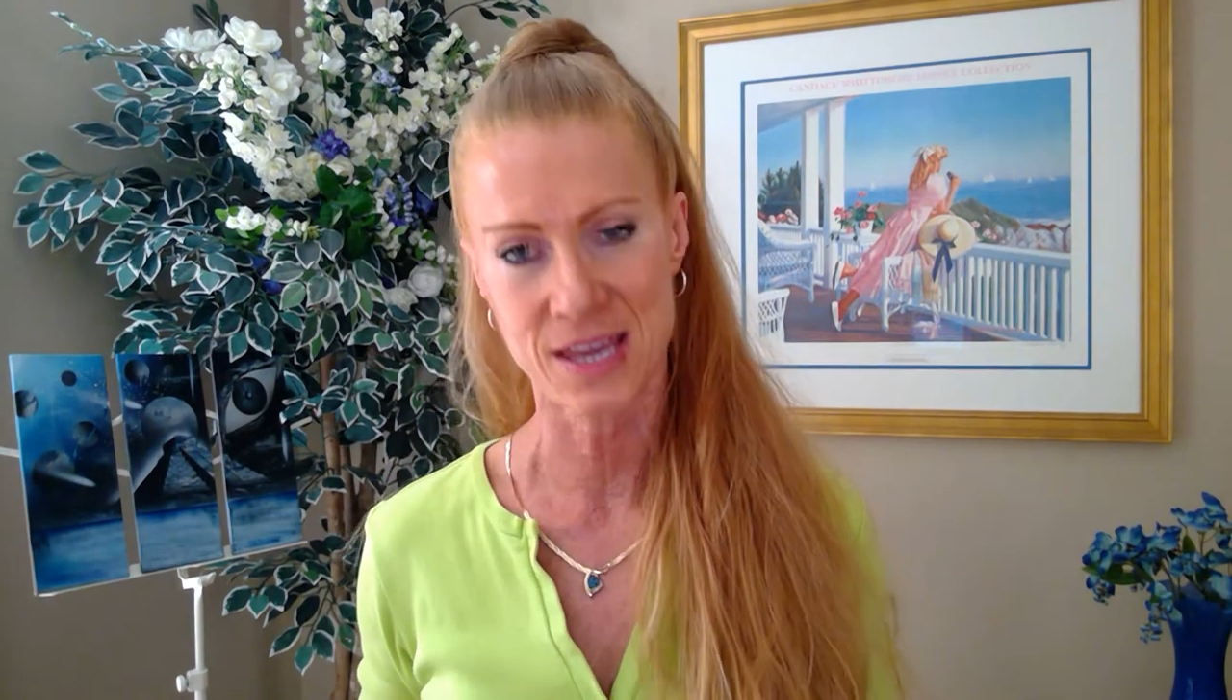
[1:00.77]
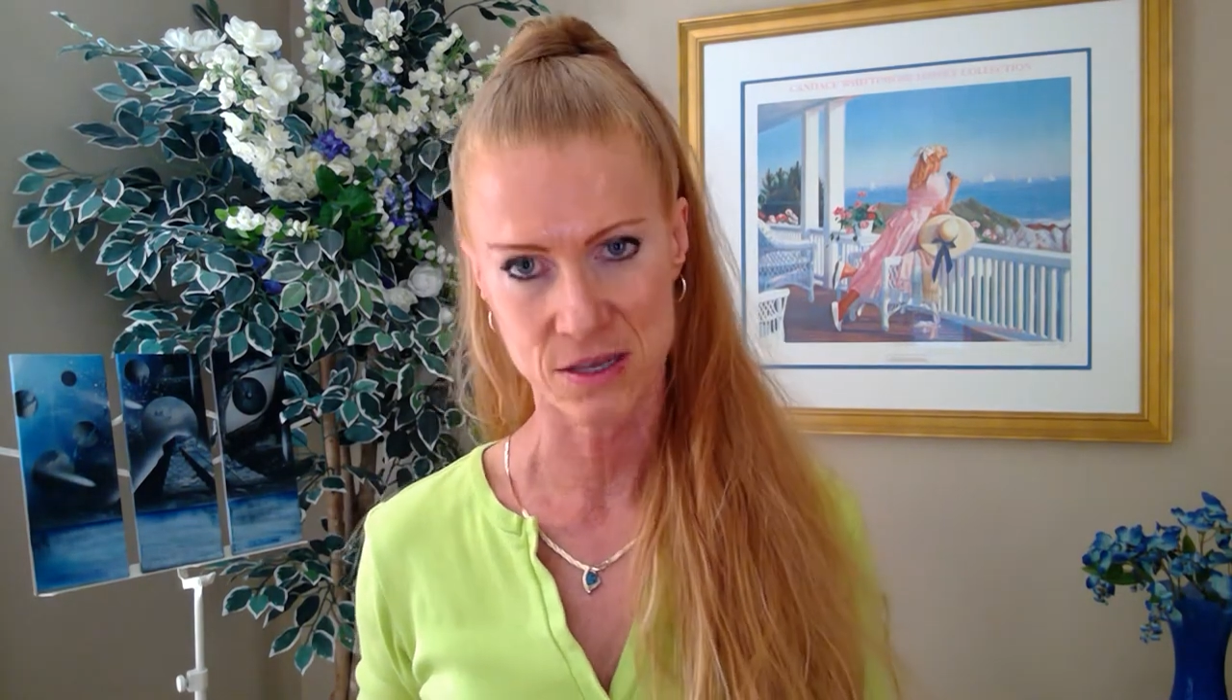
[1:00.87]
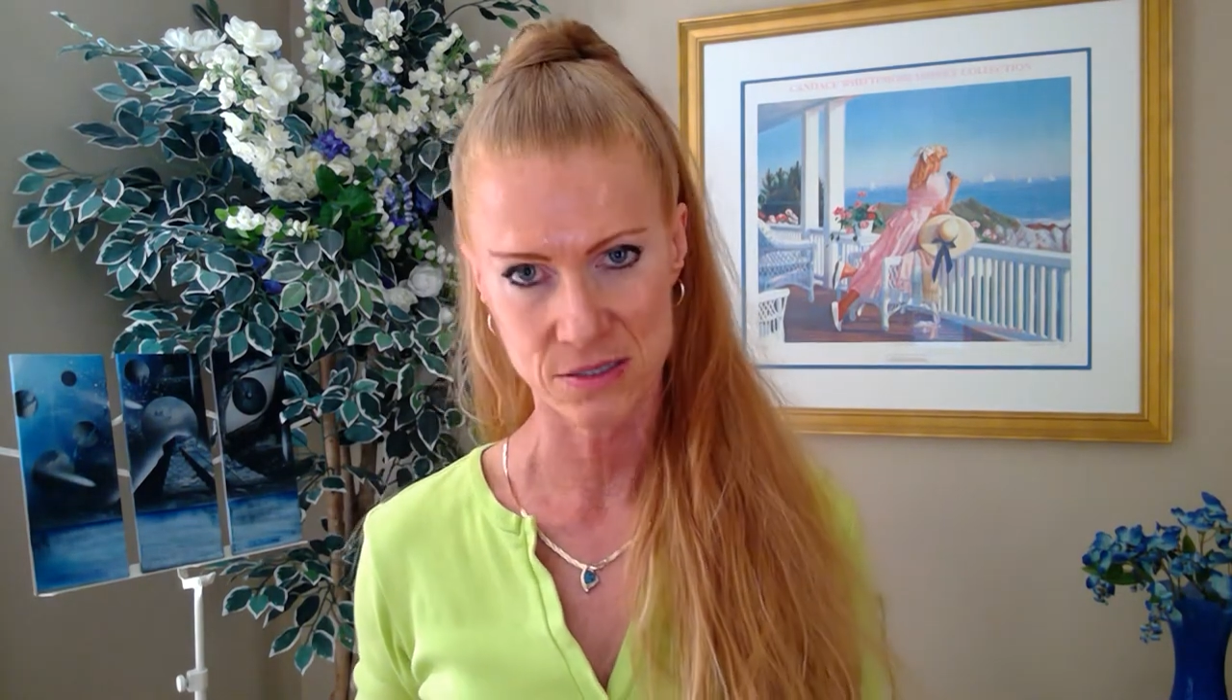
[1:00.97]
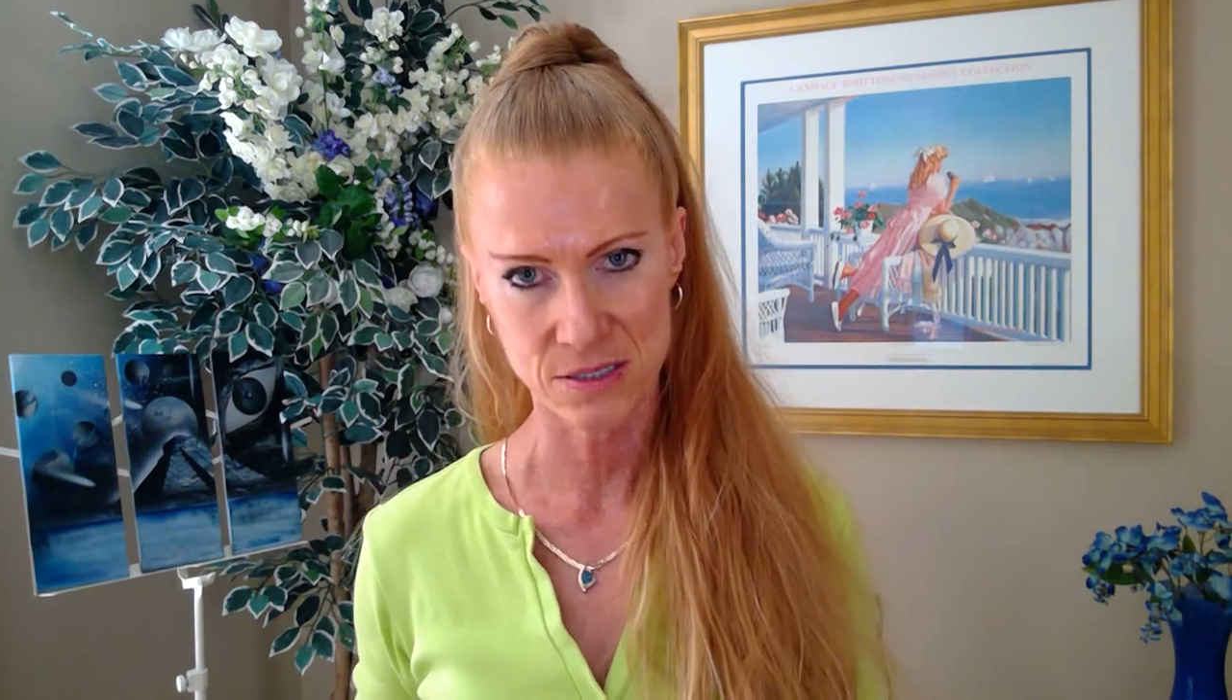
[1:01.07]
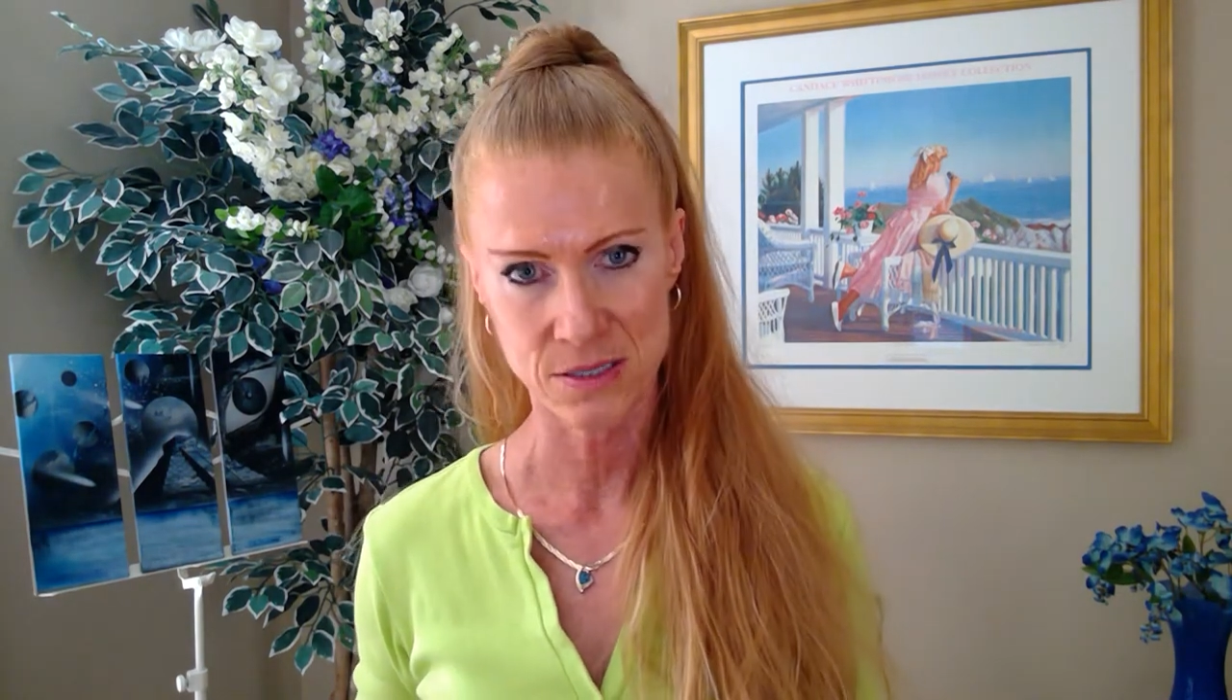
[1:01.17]

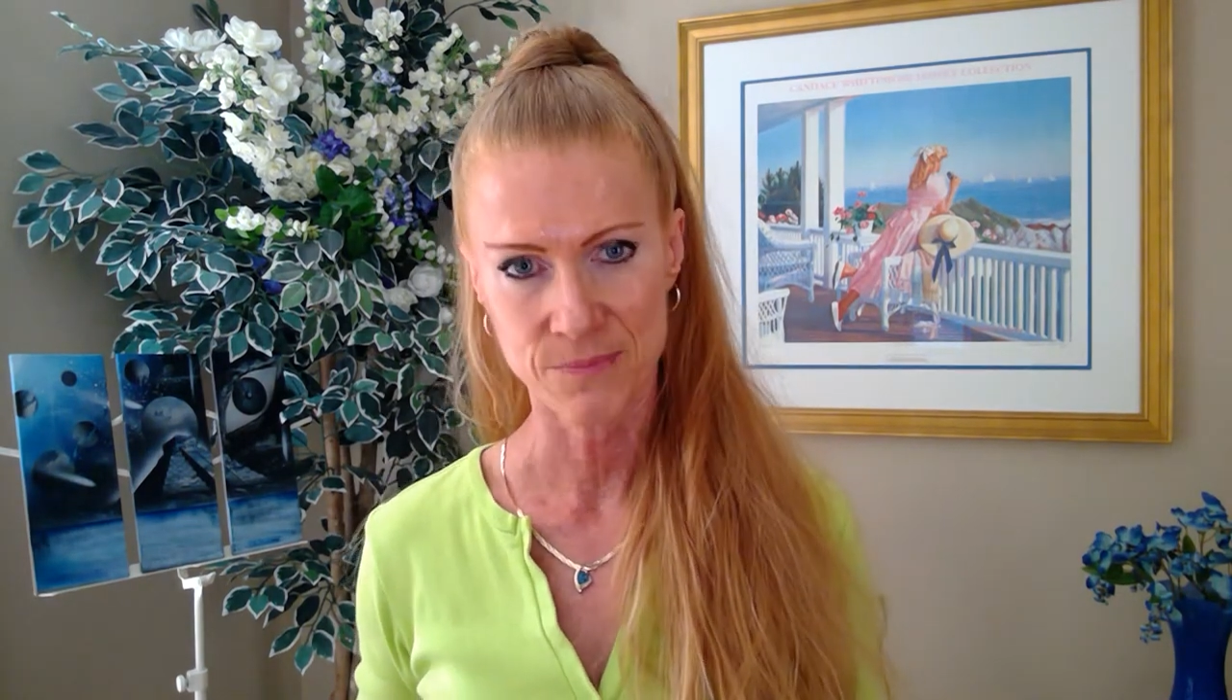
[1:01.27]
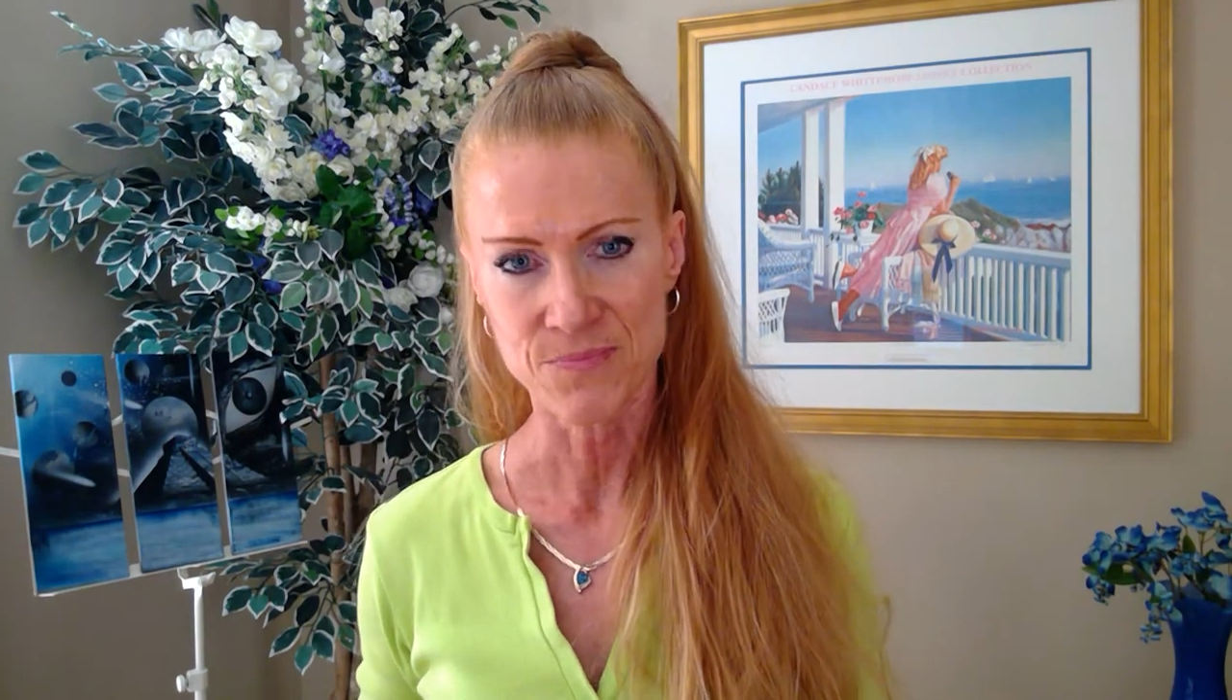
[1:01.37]
else,